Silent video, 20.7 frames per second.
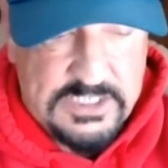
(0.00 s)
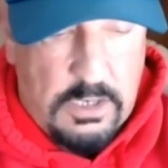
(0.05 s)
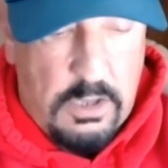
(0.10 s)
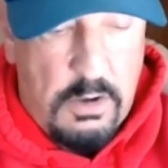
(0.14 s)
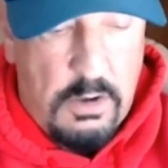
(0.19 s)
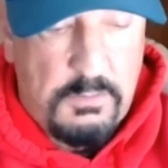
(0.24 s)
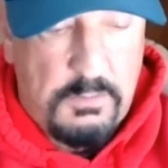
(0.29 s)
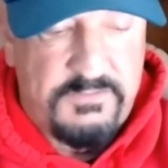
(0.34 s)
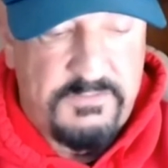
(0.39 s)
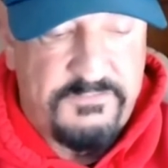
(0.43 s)

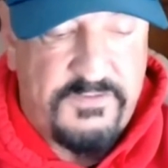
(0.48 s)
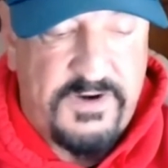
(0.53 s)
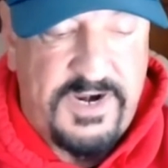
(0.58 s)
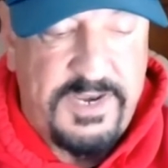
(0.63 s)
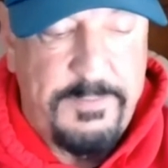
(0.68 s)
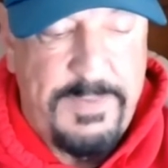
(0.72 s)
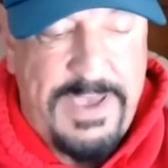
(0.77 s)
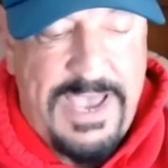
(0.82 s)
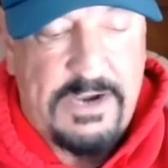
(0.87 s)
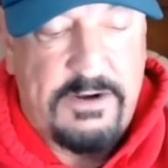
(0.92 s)
along with
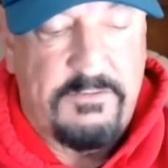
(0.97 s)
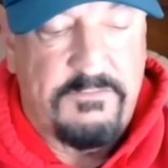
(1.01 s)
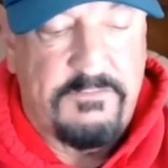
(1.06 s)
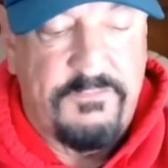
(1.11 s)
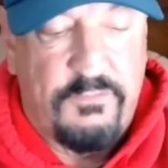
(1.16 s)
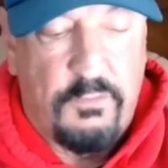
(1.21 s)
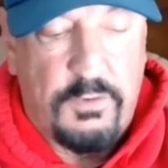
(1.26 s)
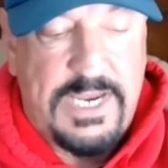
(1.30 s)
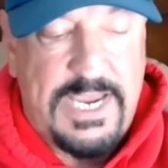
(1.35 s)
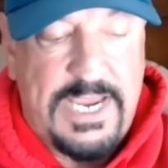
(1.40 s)
Freddie Mac, are
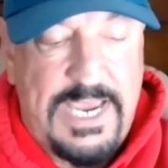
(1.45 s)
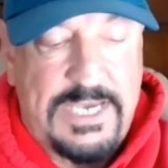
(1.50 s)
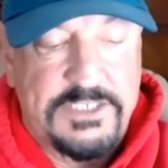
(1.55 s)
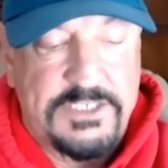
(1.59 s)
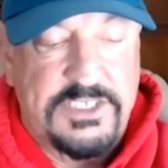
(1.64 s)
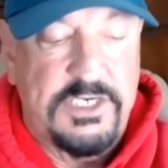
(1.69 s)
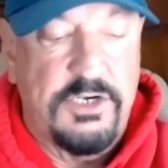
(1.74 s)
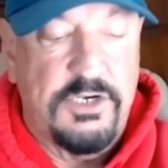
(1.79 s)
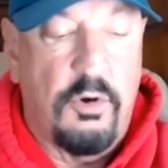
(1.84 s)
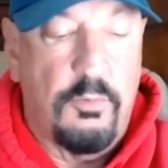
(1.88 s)

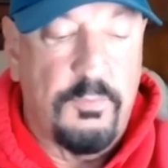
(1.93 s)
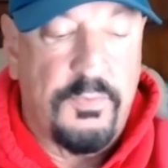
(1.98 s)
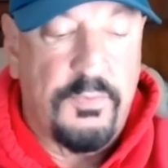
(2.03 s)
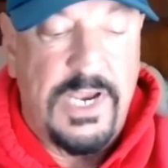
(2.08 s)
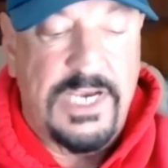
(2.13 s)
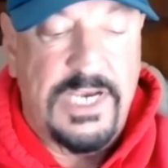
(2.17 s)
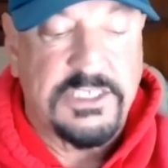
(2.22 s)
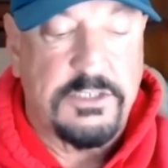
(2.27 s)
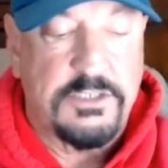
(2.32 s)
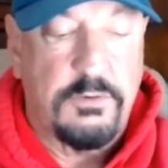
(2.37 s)
forecasting home
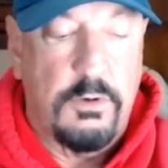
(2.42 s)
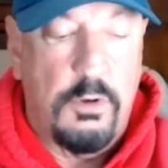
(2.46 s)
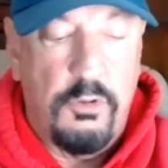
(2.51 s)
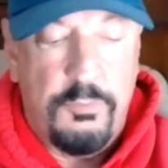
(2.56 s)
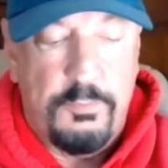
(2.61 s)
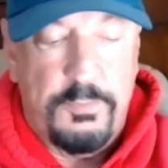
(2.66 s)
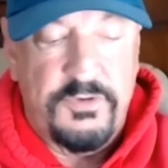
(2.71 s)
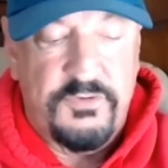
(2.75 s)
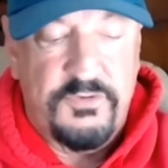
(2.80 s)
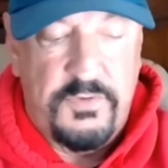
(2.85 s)
price
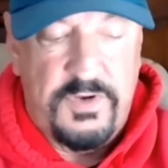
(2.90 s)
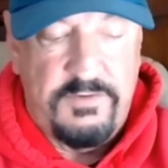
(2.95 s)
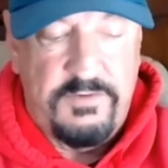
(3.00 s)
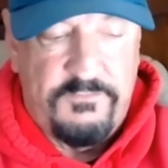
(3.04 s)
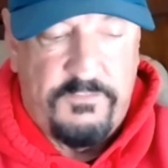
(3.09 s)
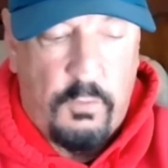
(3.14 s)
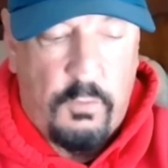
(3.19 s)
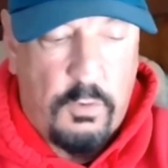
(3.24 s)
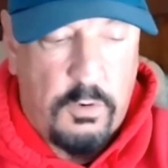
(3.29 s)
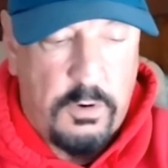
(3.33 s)
growth between
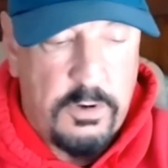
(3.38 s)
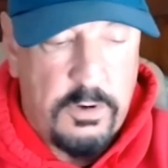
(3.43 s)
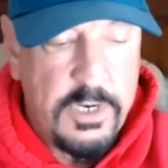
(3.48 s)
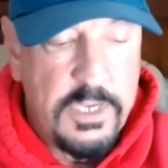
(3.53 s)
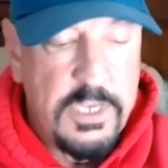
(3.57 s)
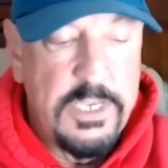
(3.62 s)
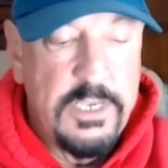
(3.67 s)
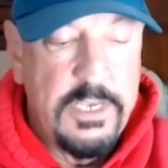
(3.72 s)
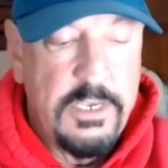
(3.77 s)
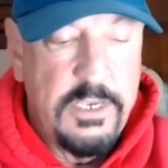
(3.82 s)
4
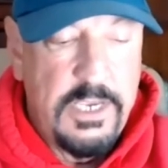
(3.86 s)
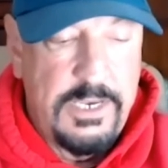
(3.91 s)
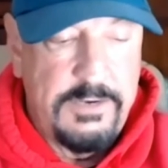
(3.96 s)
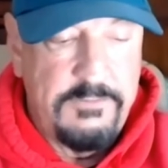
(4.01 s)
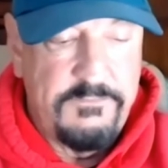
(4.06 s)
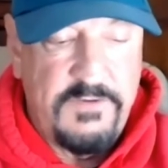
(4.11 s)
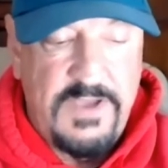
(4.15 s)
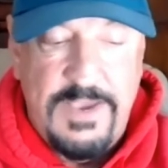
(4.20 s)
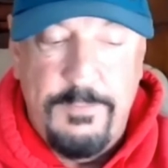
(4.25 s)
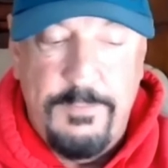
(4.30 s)

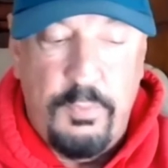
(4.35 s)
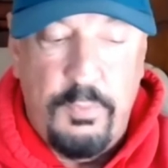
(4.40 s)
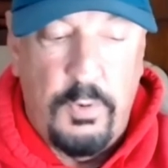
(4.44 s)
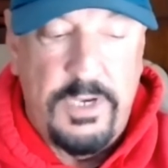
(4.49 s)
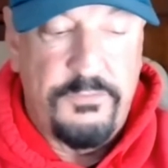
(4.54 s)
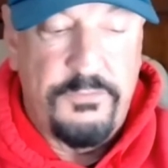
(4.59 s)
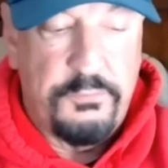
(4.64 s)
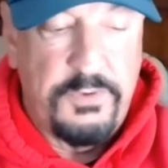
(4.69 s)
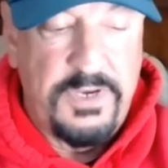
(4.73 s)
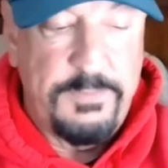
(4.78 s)
and
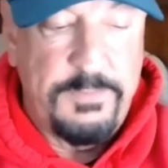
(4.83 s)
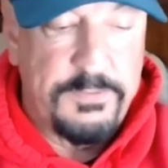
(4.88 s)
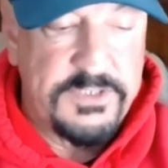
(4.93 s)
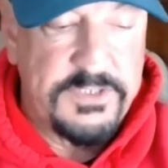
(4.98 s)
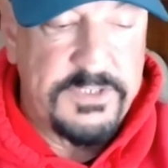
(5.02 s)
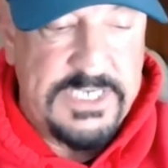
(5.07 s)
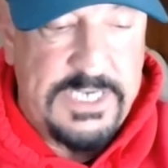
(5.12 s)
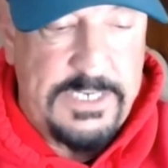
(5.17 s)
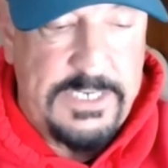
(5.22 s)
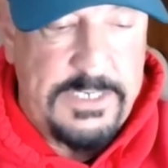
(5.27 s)

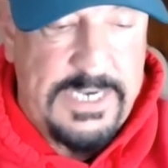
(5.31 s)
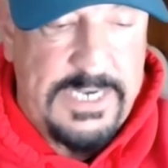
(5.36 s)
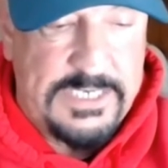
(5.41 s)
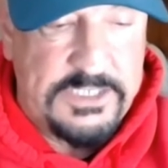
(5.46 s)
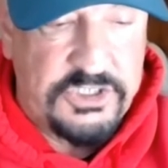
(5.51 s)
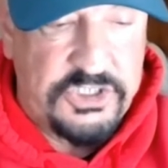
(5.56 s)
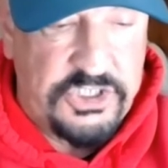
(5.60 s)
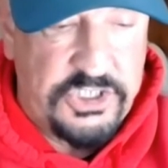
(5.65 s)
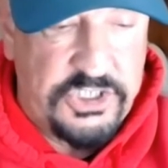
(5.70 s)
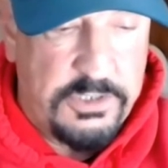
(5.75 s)
5.3%
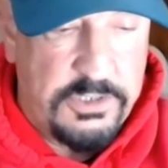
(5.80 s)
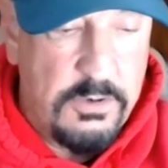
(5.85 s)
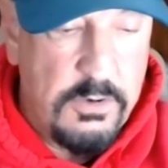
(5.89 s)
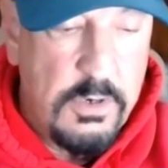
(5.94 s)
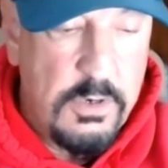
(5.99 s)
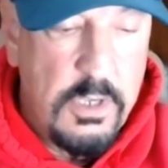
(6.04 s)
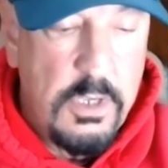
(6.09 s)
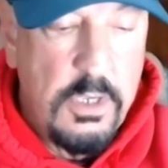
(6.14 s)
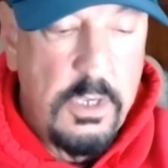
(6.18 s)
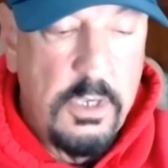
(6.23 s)
next year.
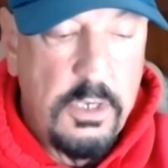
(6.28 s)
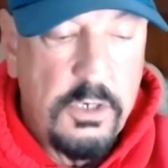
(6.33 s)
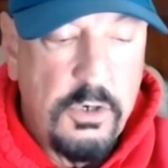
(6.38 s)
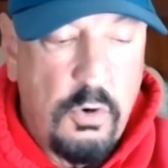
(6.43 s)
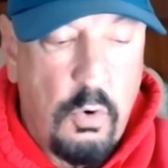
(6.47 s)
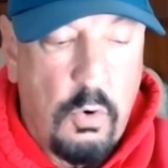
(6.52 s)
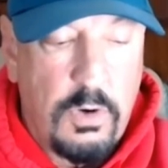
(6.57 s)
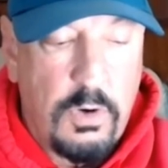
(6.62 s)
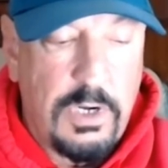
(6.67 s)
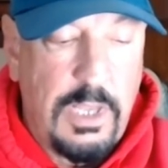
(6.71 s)

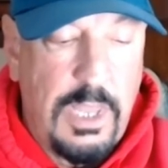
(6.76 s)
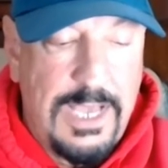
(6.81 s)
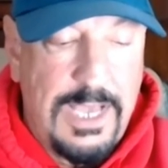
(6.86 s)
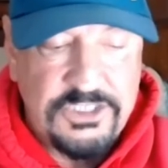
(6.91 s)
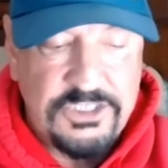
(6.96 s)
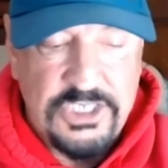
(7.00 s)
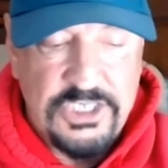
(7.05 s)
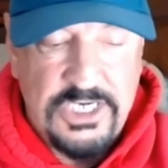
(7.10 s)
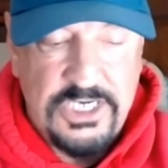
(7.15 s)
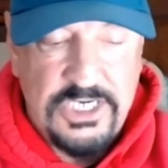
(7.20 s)

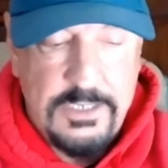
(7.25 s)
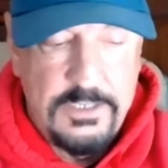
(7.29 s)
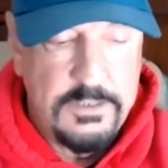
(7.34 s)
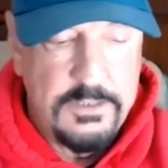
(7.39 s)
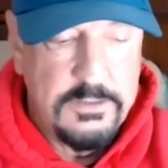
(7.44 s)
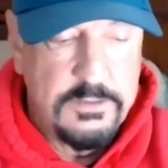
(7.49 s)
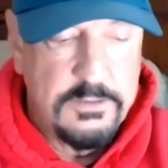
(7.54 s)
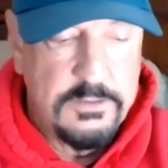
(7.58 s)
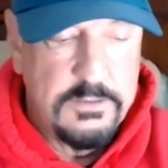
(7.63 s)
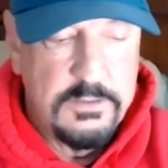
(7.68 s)
CoreLogic,
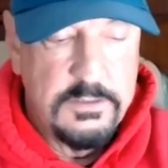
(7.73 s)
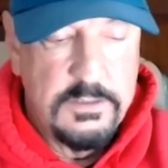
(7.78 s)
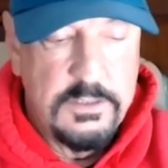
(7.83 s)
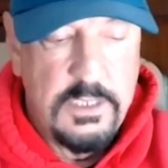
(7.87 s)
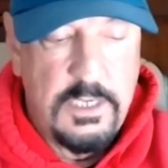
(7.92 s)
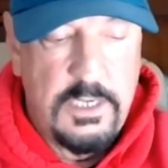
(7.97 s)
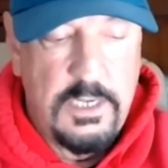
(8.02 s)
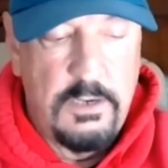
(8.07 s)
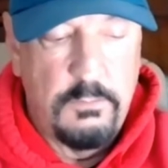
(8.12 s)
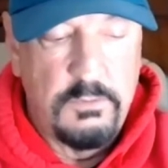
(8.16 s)

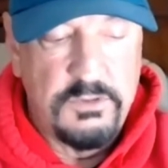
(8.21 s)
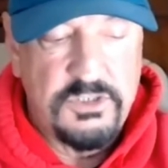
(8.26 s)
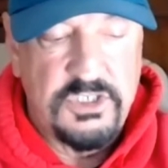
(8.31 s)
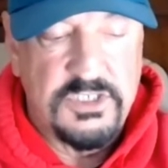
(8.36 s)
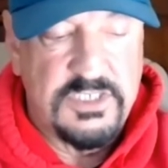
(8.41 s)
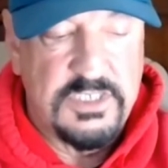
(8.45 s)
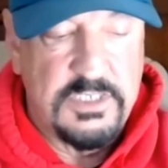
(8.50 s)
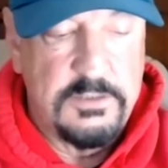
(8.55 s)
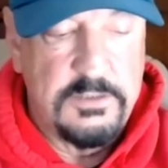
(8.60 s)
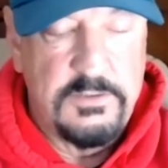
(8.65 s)
uh, which
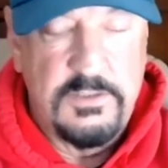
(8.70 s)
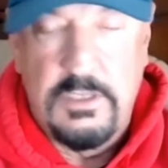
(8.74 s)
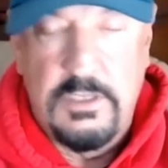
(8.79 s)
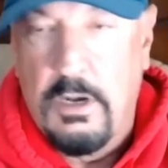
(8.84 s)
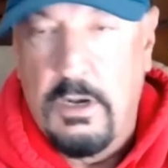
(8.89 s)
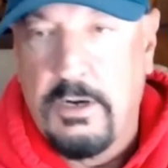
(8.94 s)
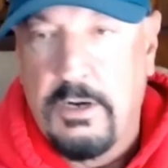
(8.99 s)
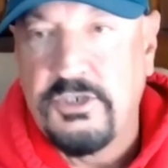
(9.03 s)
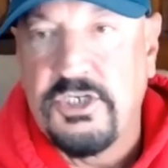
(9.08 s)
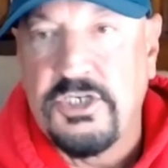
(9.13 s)
is a, the
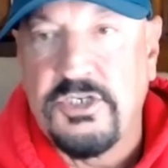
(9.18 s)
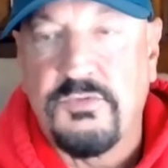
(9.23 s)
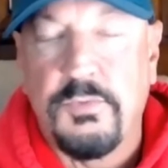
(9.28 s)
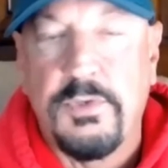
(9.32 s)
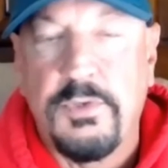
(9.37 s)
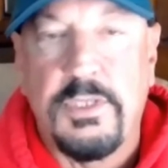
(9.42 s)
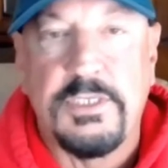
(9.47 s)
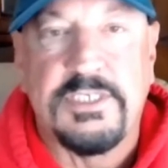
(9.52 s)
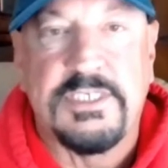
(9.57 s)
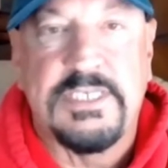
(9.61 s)
largest
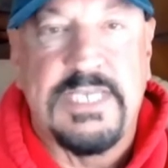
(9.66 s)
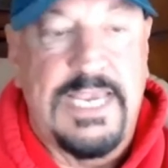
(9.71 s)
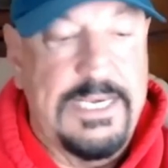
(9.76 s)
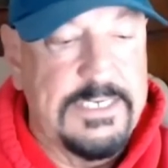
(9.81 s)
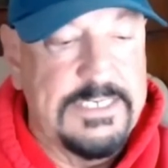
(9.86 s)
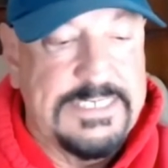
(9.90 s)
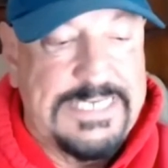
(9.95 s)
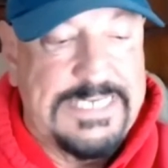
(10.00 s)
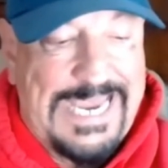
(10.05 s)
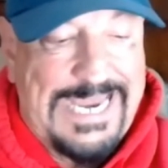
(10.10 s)
real
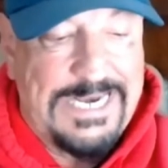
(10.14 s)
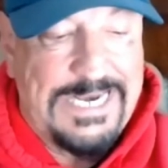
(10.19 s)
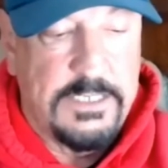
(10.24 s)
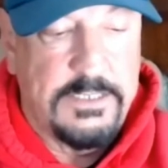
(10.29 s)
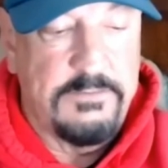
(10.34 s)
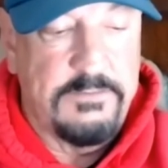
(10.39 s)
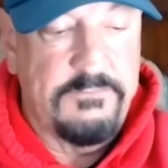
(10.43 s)
estate data